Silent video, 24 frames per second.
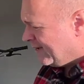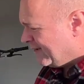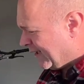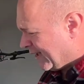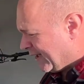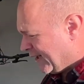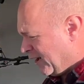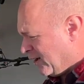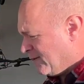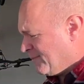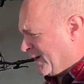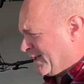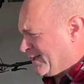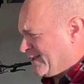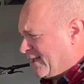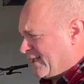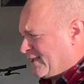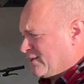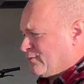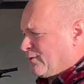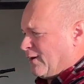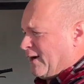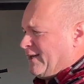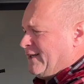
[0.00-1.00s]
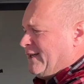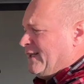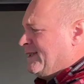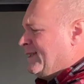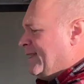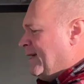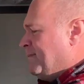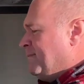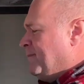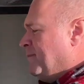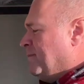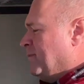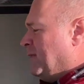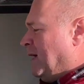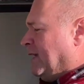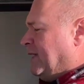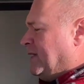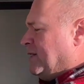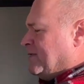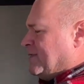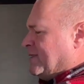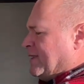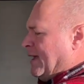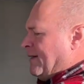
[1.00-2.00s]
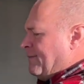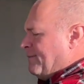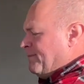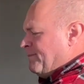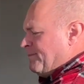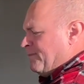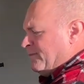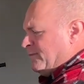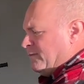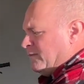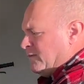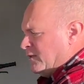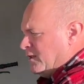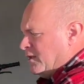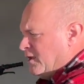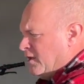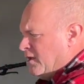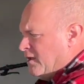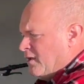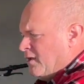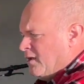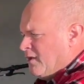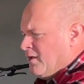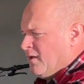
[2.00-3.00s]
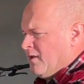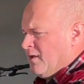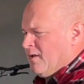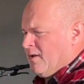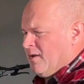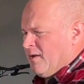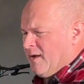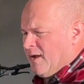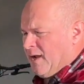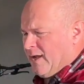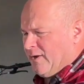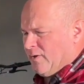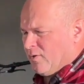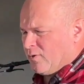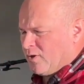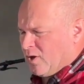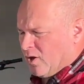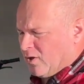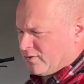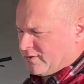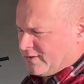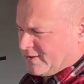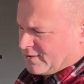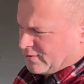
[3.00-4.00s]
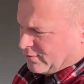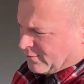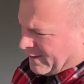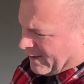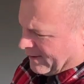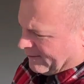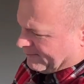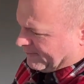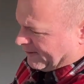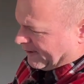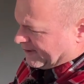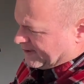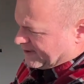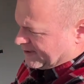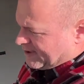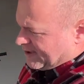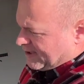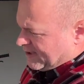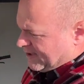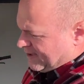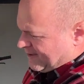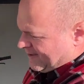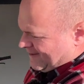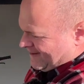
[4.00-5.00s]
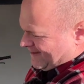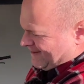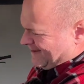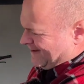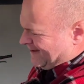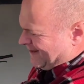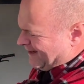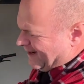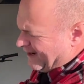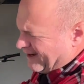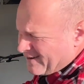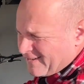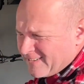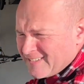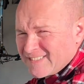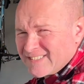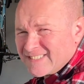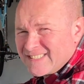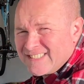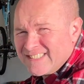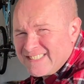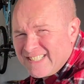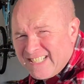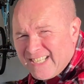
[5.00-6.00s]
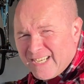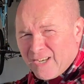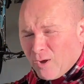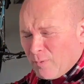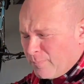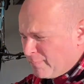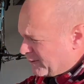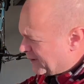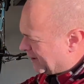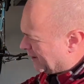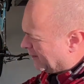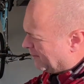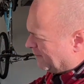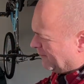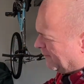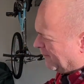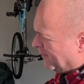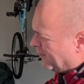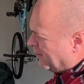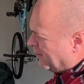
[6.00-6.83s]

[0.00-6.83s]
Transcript: They carry my things where I need them. I use them. I don't cart these around much. I hate opening them.